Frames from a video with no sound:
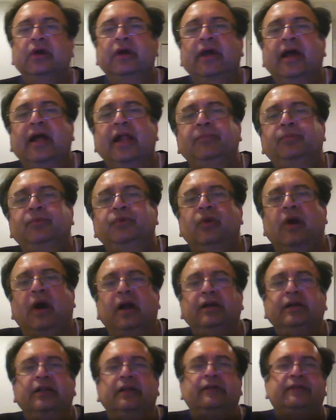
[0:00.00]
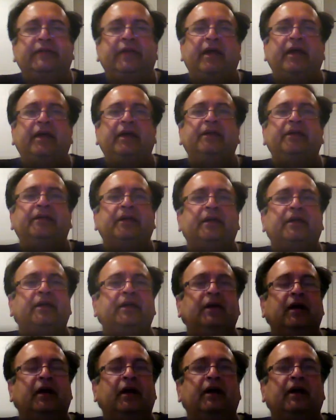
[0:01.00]
help you understand
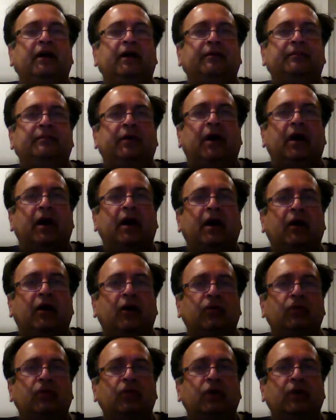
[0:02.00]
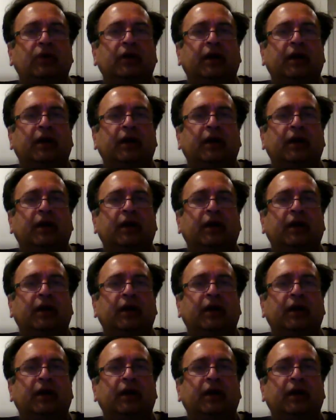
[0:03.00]
how